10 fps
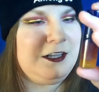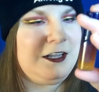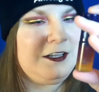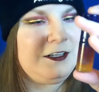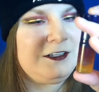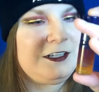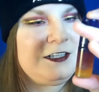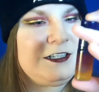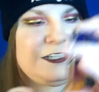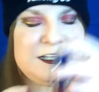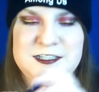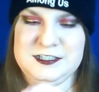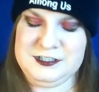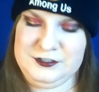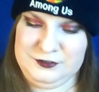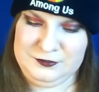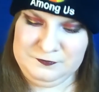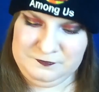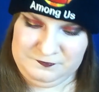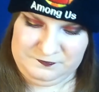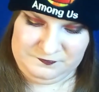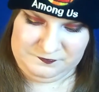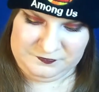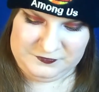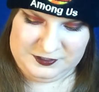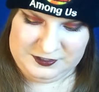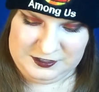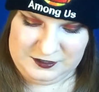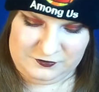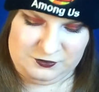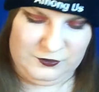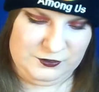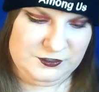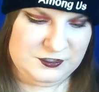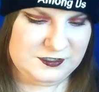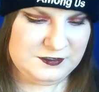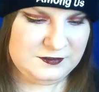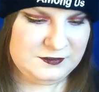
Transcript: And it is a serum, of course.